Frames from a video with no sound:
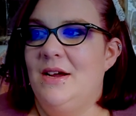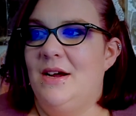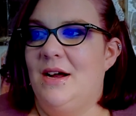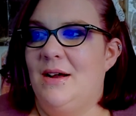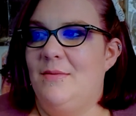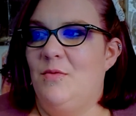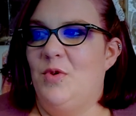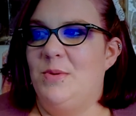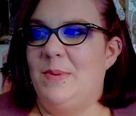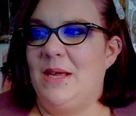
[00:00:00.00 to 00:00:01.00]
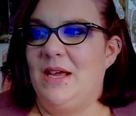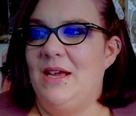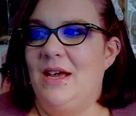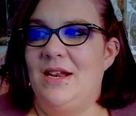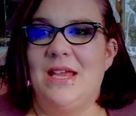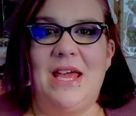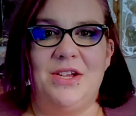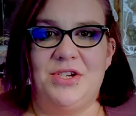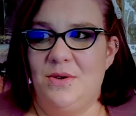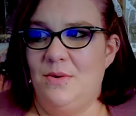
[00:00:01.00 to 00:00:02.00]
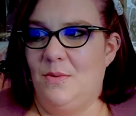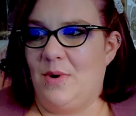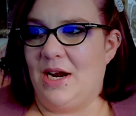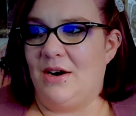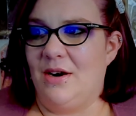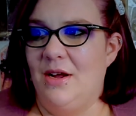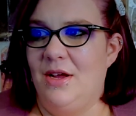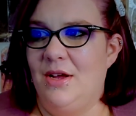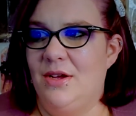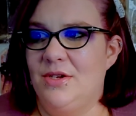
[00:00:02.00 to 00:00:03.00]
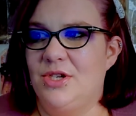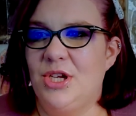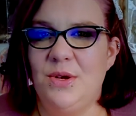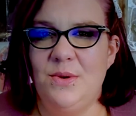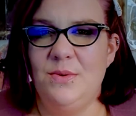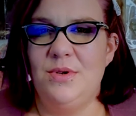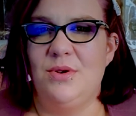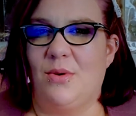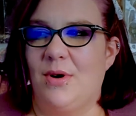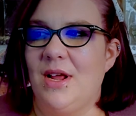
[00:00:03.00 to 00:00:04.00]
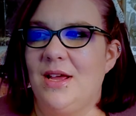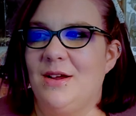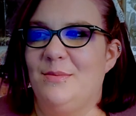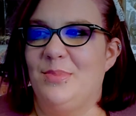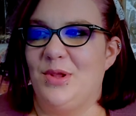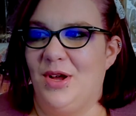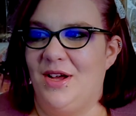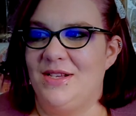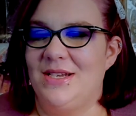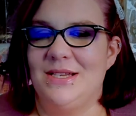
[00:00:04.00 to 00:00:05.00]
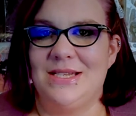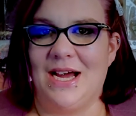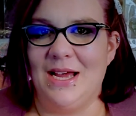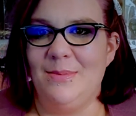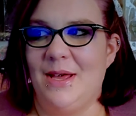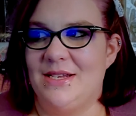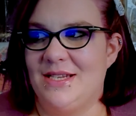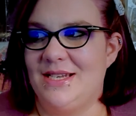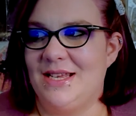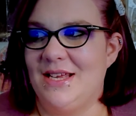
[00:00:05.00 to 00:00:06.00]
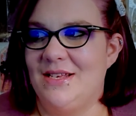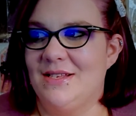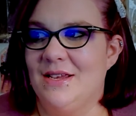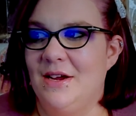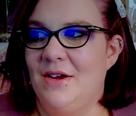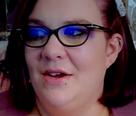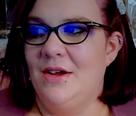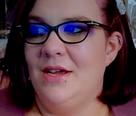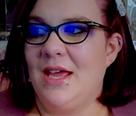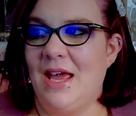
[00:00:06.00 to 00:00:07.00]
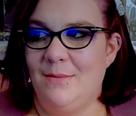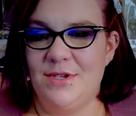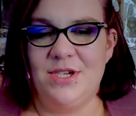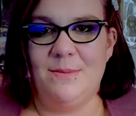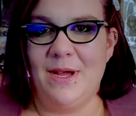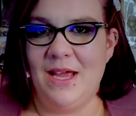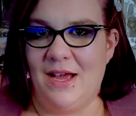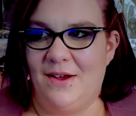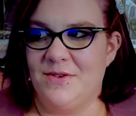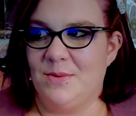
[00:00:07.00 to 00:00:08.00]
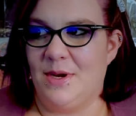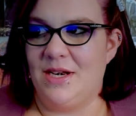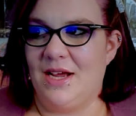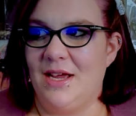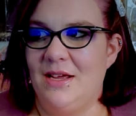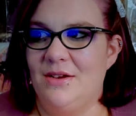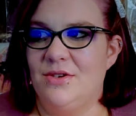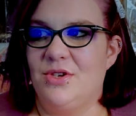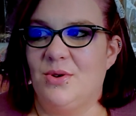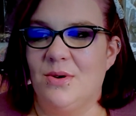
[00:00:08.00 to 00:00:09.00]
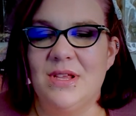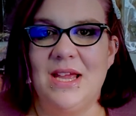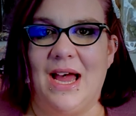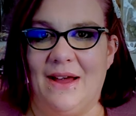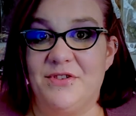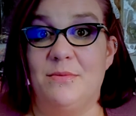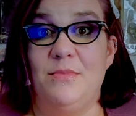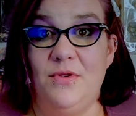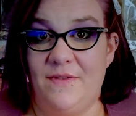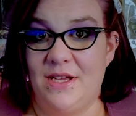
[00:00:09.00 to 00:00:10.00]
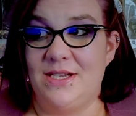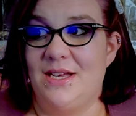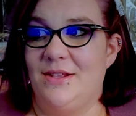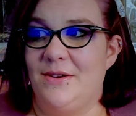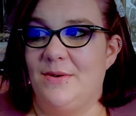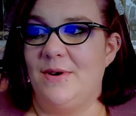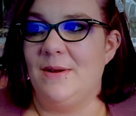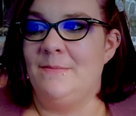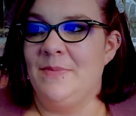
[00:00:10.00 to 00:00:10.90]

would be an occasion where 2 Nordic blonde type entities came into my house one night shortly after moving to Illinois.